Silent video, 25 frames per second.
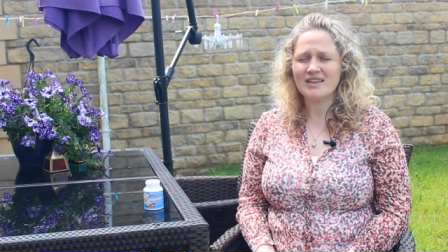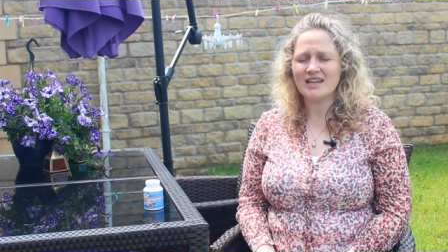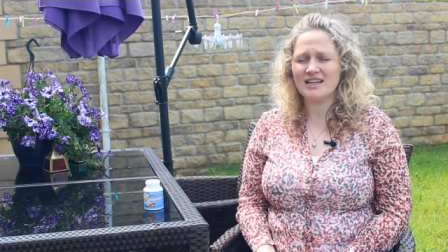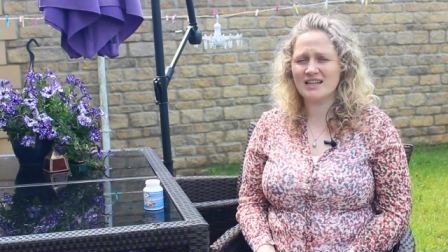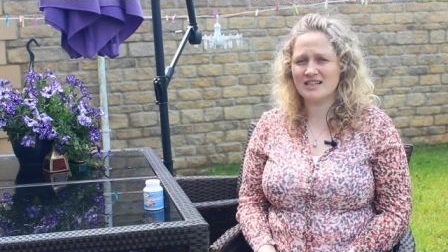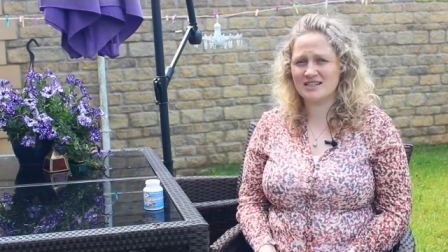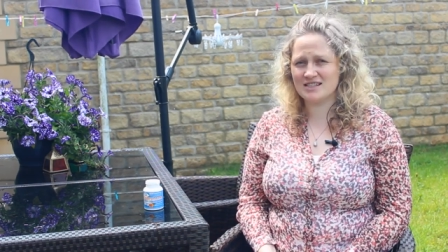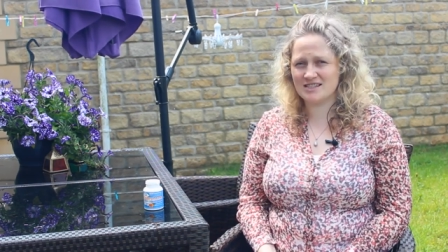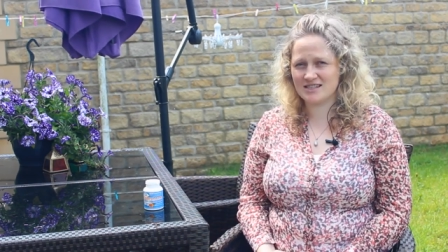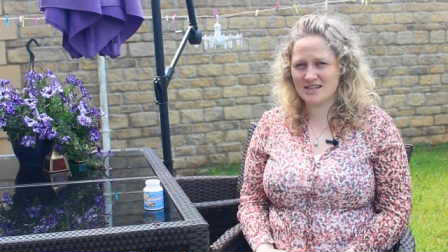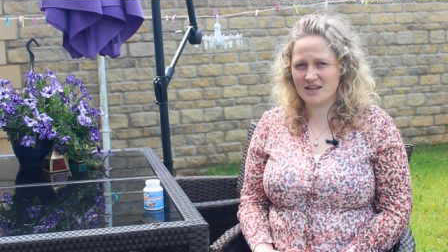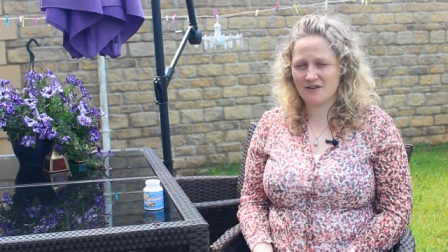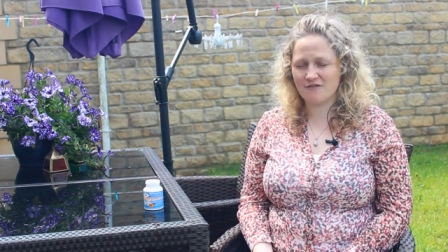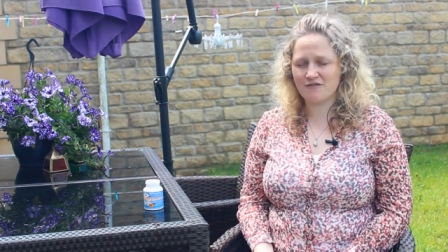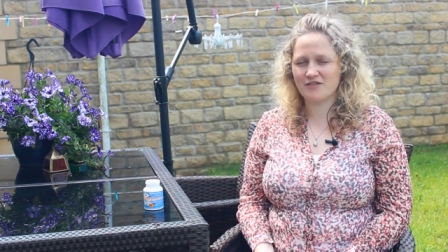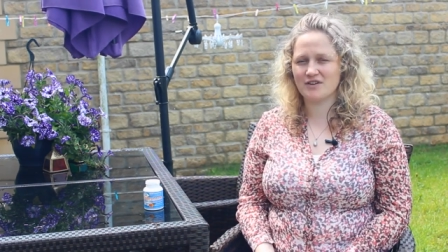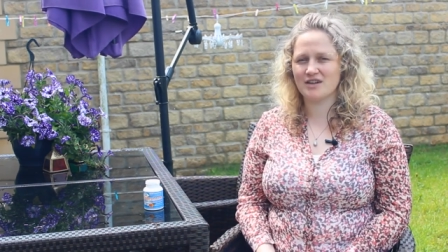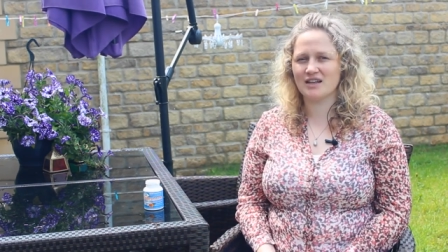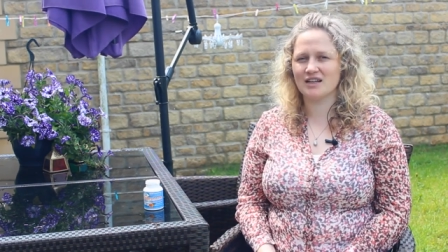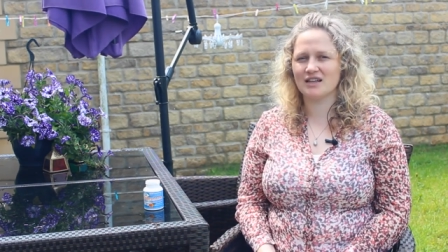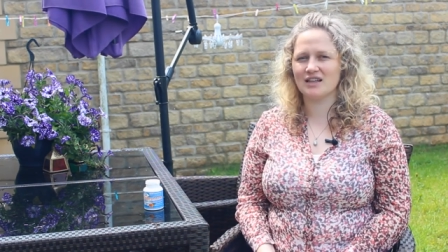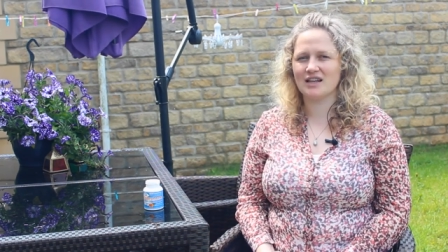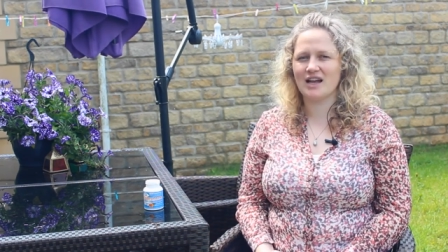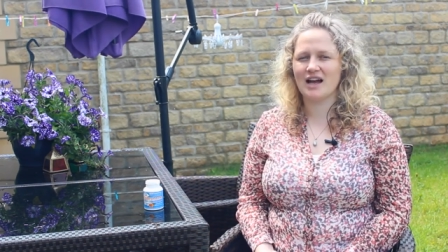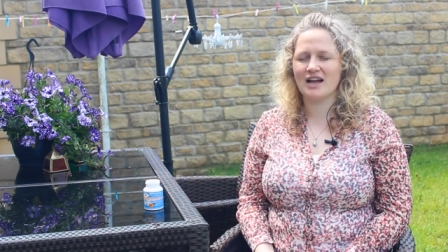it
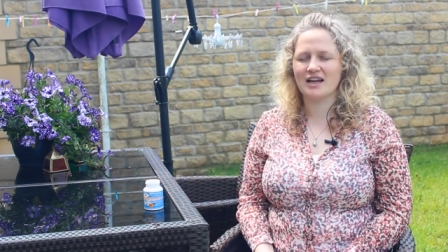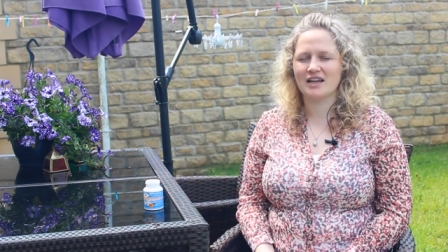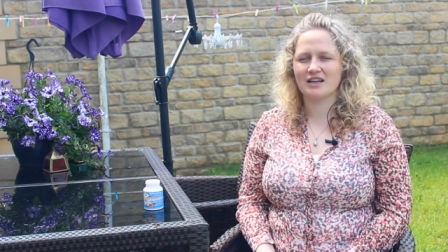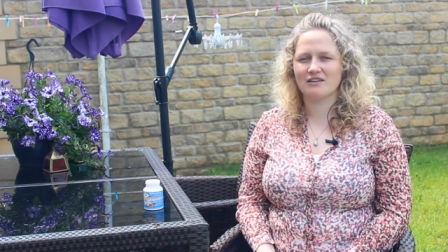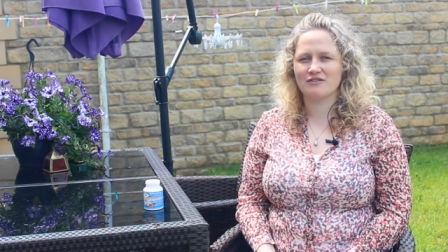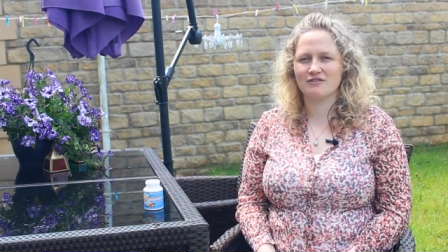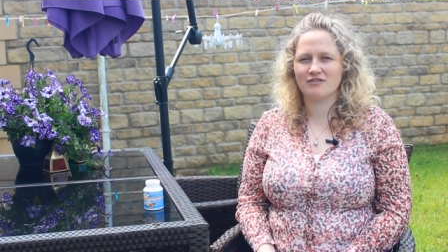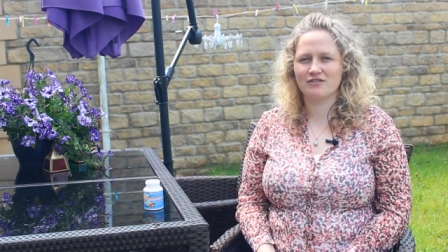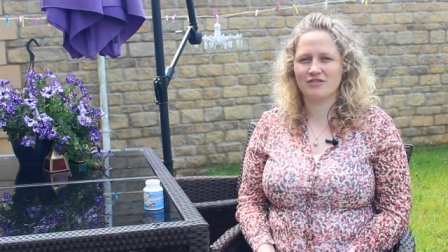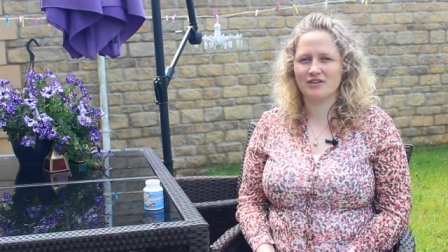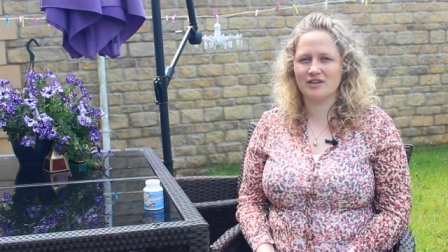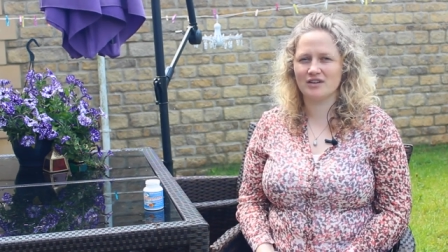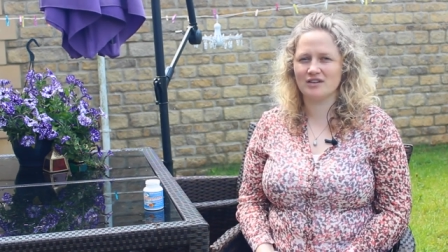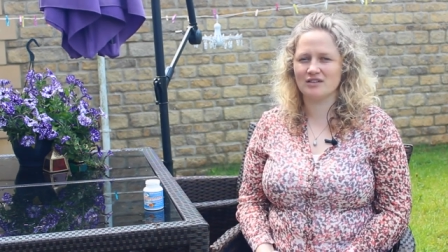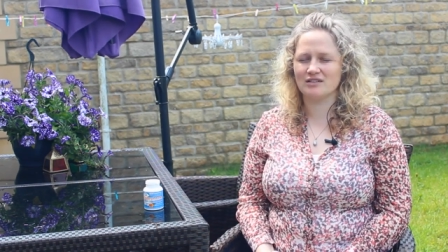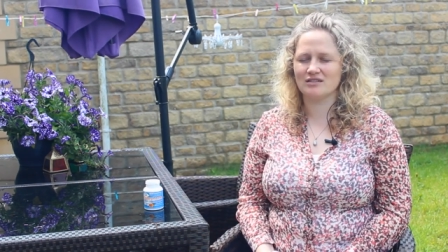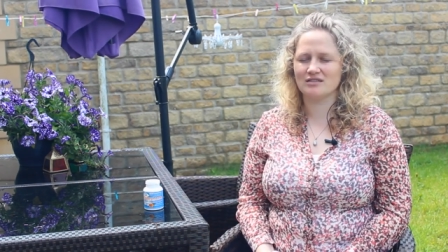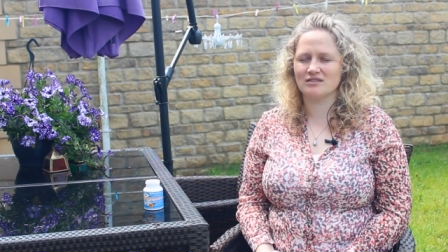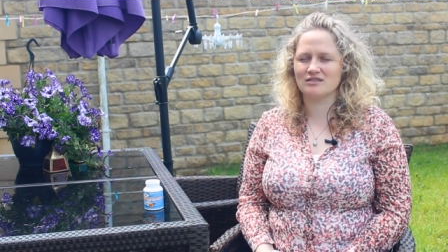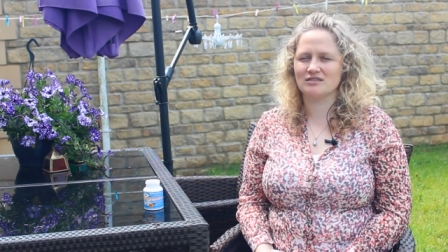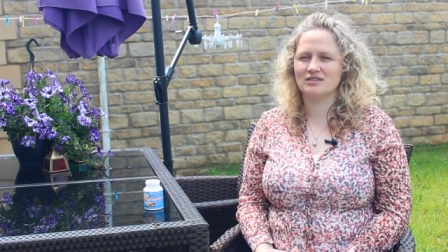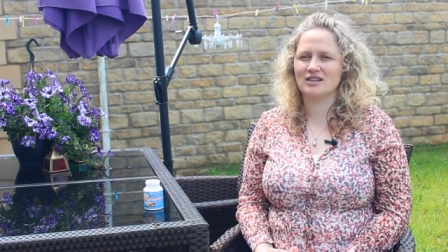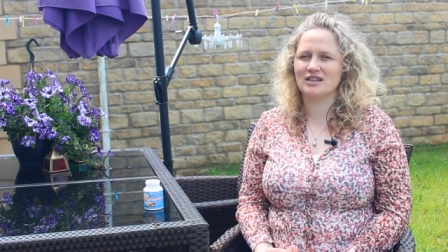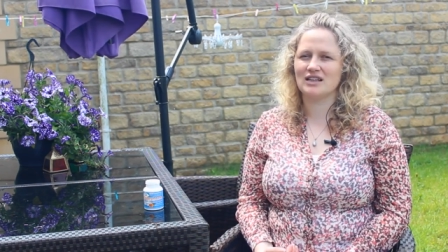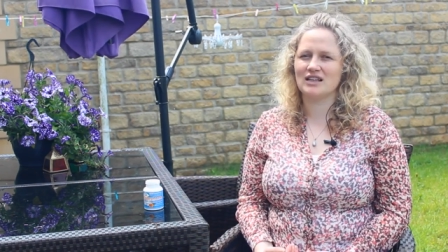definitely I can
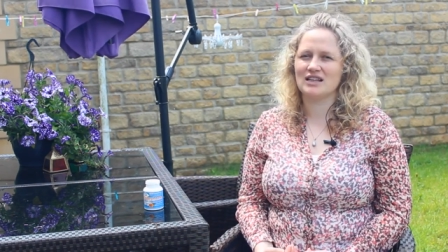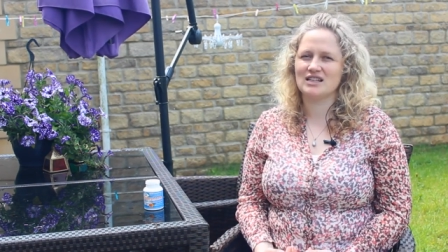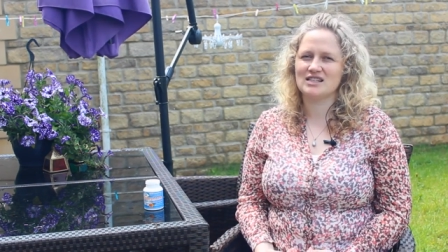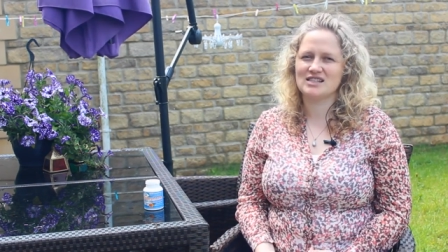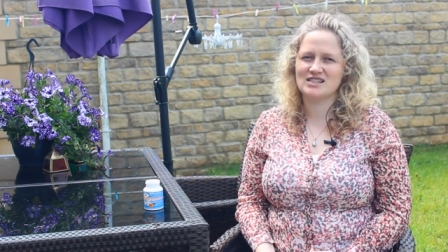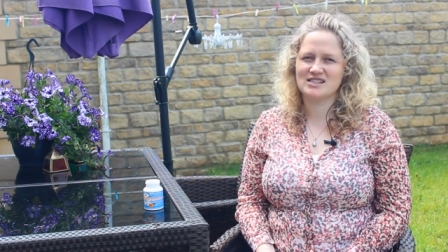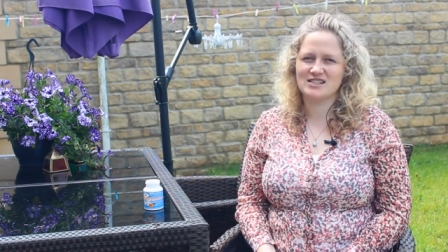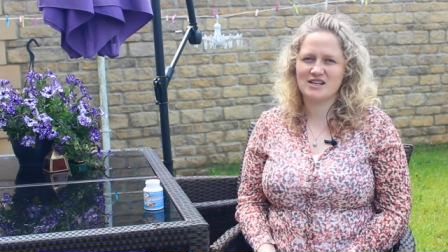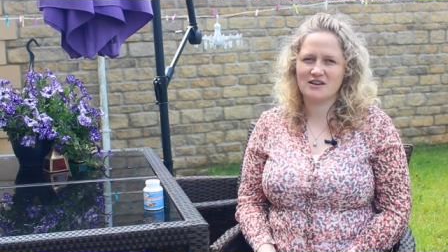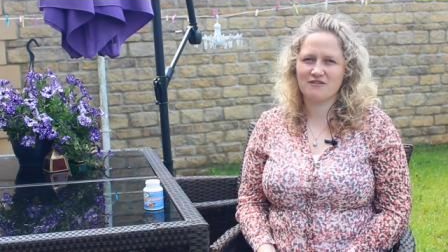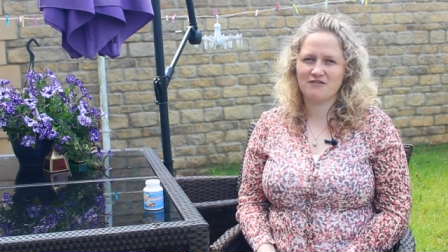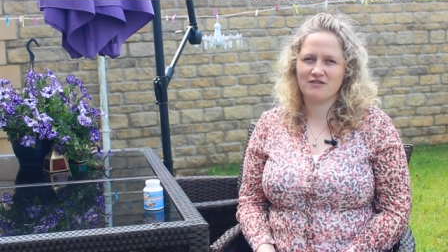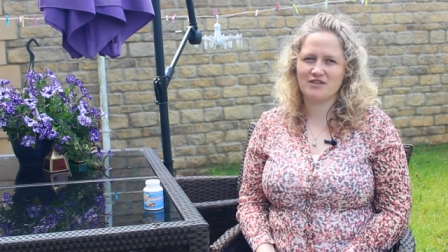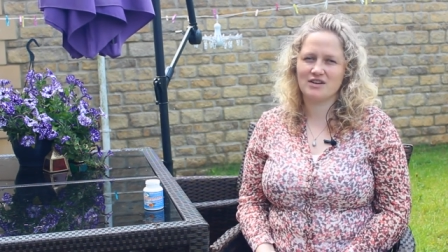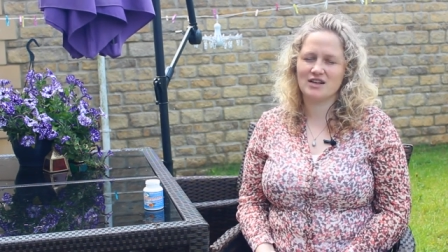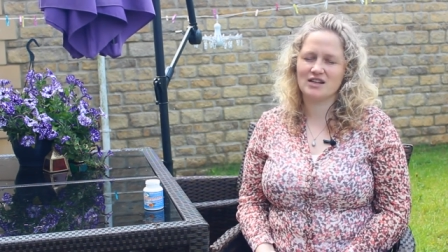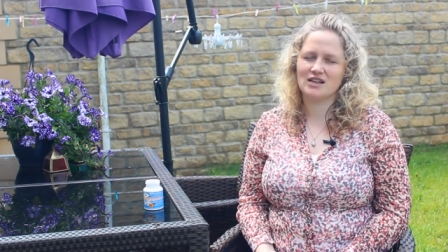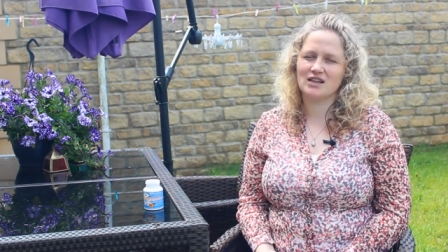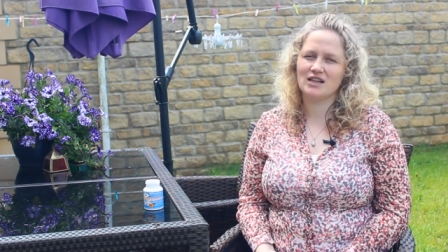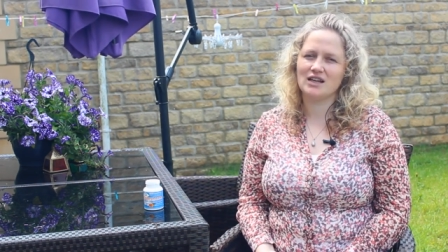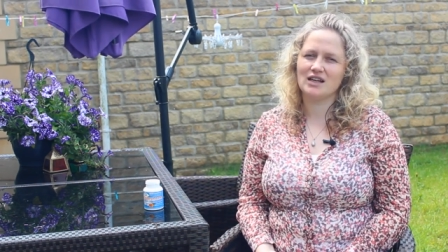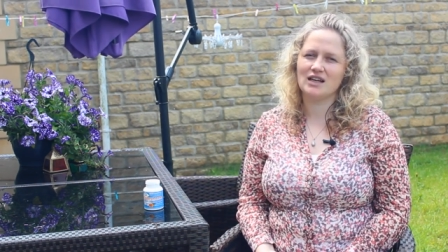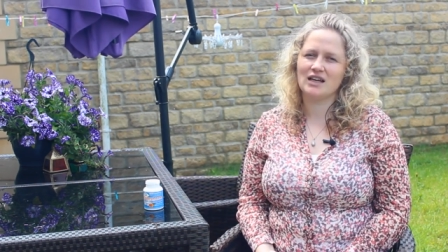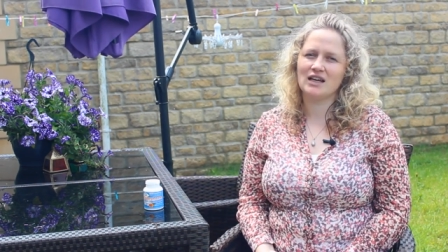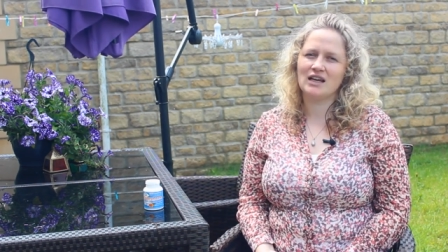feel that it's
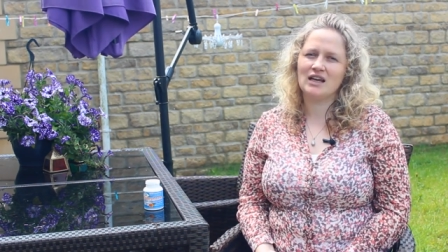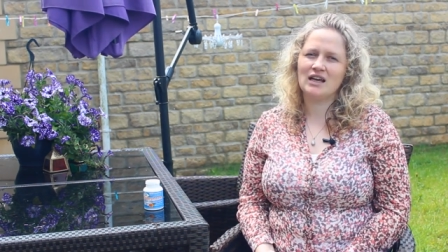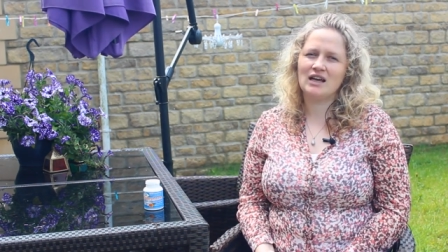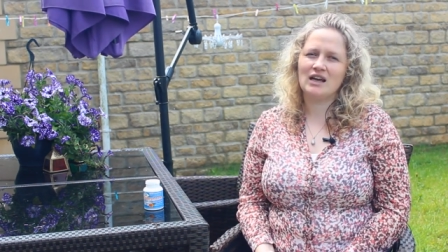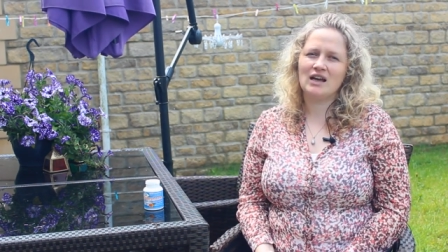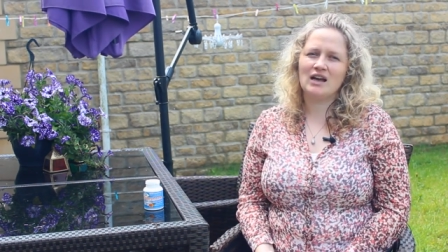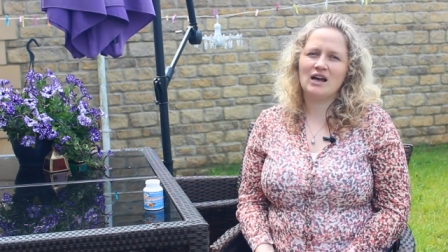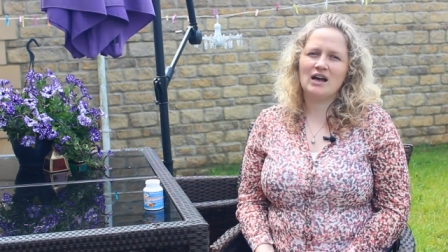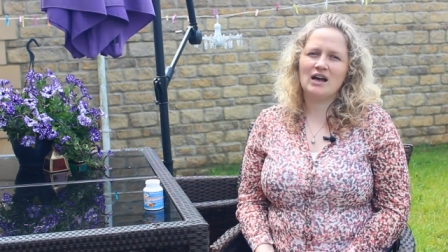definitely